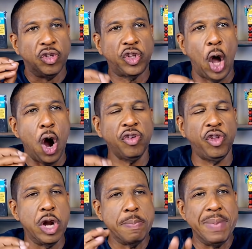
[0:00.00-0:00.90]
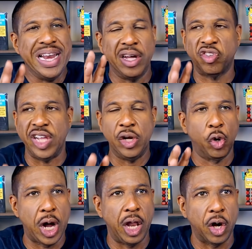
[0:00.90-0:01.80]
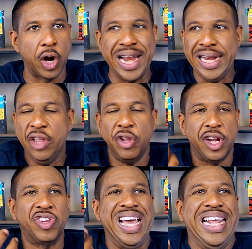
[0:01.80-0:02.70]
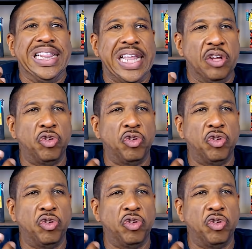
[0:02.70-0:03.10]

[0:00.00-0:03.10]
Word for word: Stars don't emit a single color, and neither does anything.